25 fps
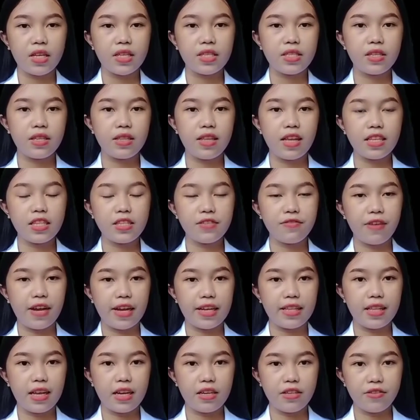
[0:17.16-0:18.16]
So let's
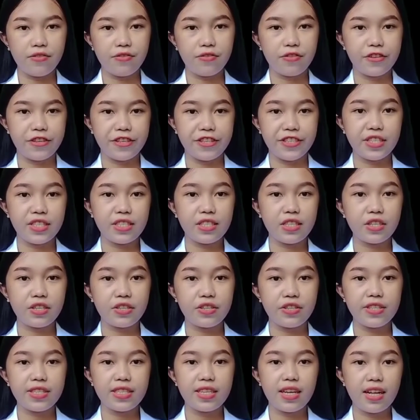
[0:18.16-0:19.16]
find out first the
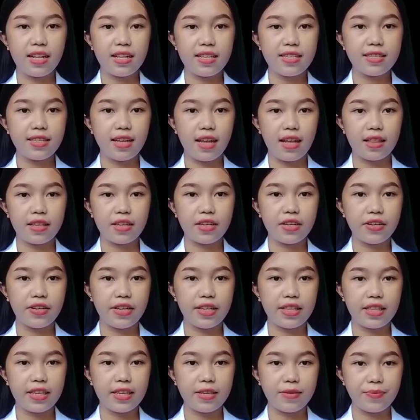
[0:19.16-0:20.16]
Kruskal'S
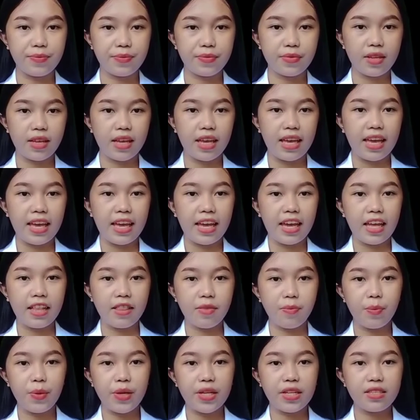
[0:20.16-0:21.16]
algorithm.
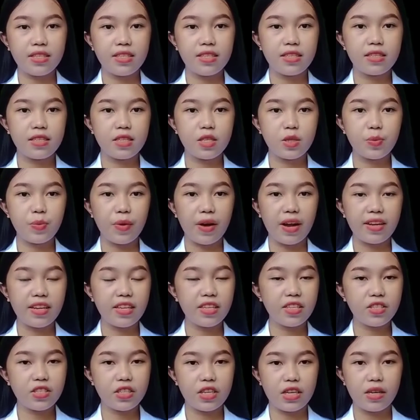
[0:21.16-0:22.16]
It builds the
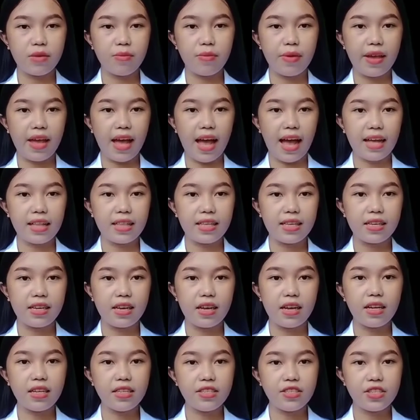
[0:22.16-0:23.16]
spanning tree by adding
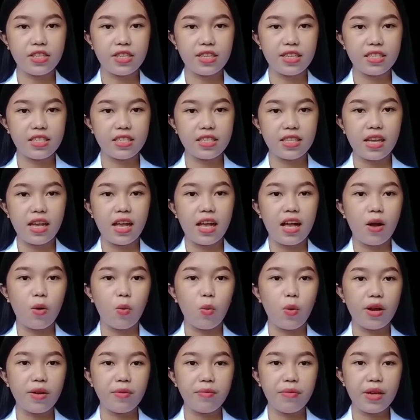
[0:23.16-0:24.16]
edges
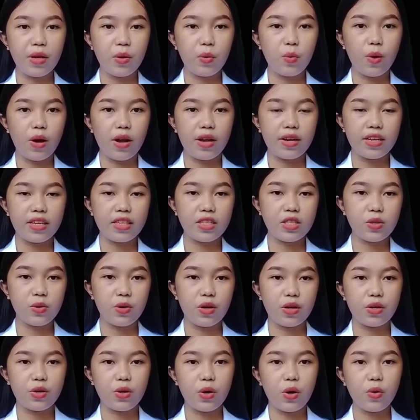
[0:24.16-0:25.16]
one by one into
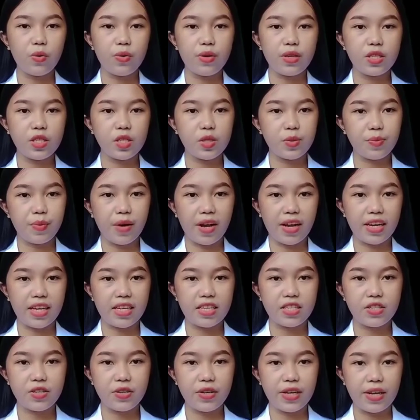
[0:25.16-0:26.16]
a growing
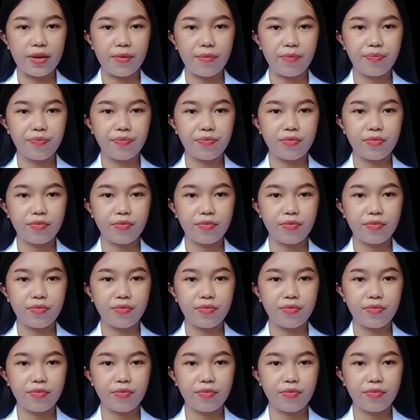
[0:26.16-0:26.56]
spanning tree.